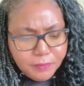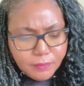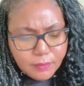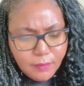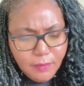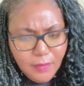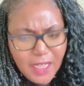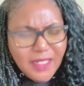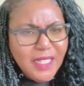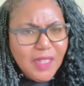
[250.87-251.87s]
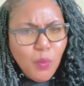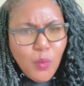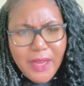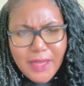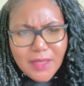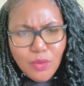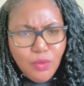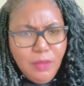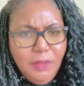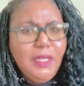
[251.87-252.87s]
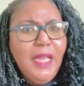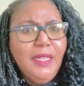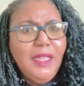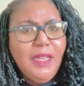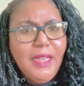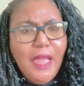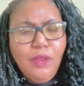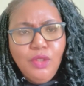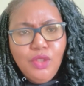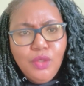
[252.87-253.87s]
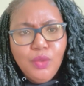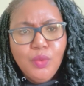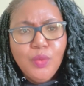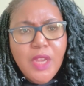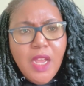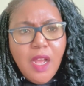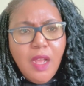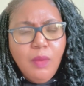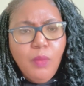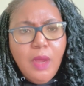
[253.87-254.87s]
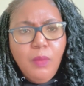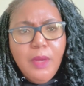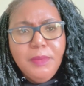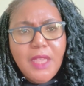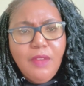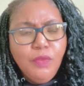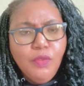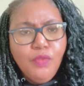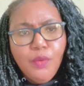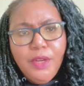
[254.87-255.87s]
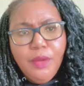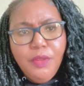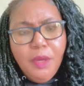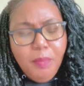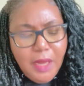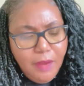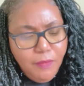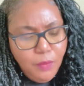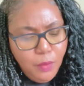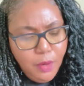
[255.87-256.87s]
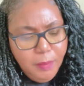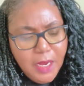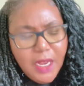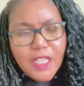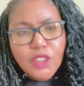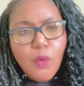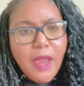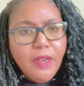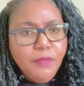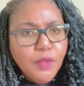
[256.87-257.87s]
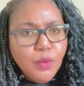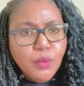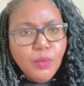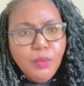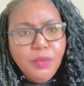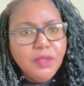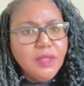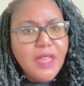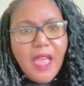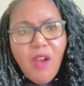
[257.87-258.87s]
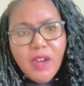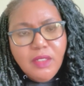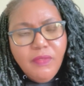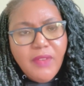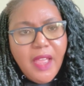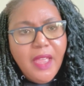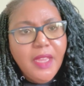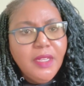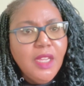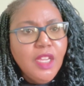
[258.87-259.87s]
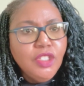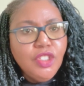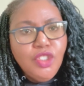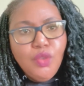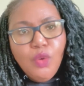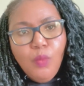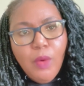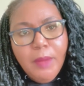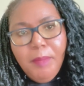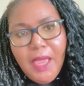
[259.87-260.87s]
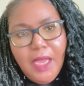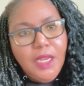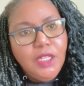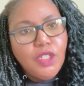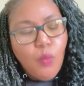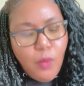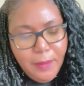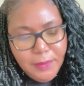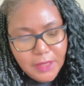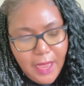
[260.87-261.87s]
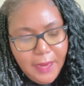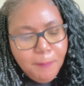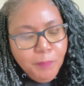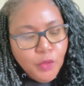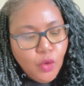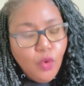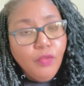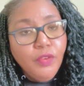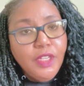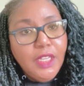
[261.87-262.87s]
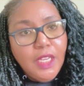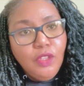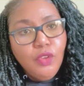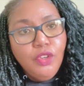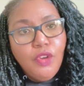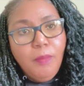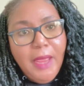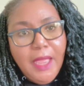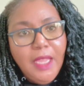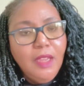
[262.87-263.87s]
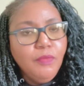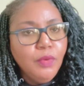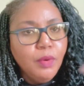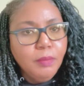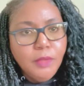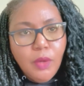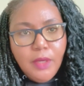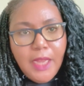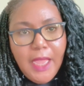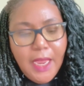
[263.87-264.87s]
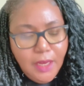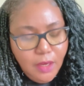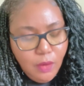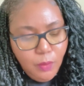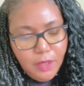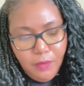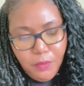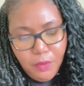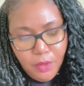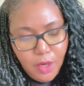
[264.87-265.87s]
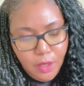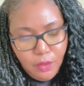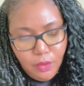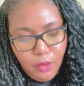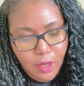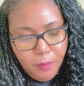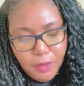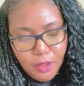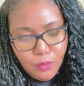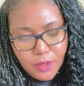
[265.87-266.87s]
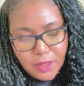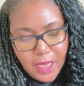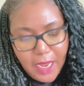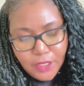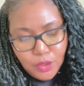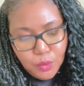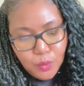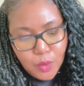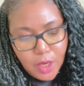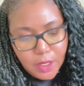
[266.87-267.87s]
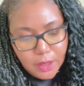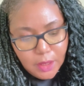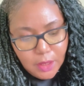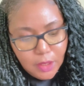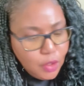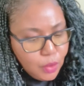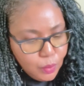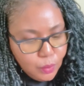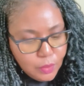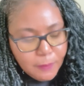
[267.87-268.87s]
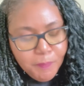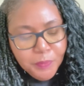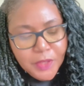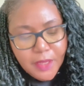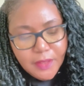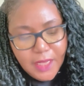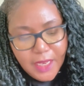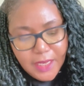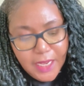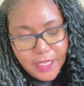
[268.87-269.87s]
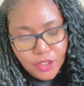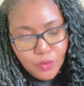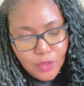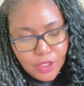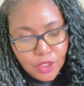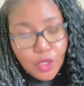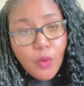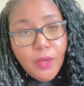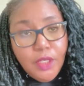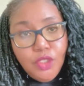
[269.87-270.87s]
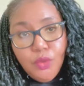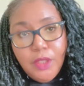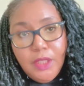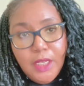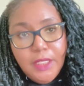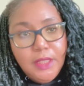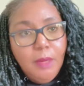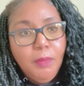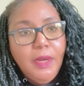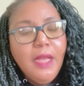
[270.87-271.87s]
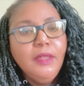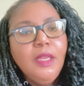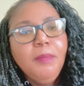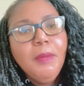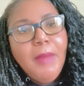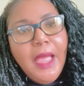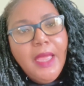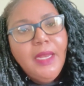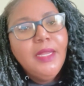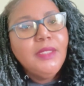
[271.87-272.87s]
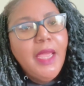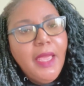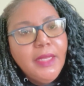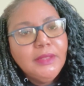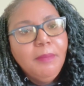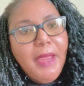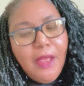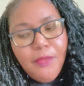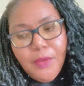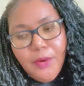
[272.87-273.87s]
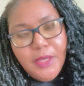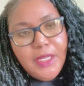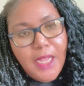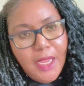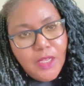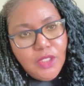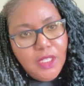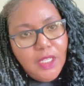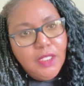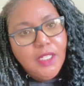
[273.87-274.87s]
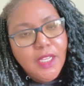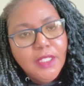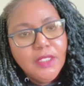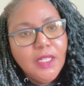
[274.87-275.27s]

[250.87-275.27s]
I think Wix or something like that allow you to do a, a, website for free on their platform. It's quite a few. It's not hard to find. Just do a one page website. Go over and get your domain from GoDaddy or whatever, you know, company you decide to use. Then next you need to go and get your DUNS number. Now keep in mind it takes about 30 days to get a DUNS number.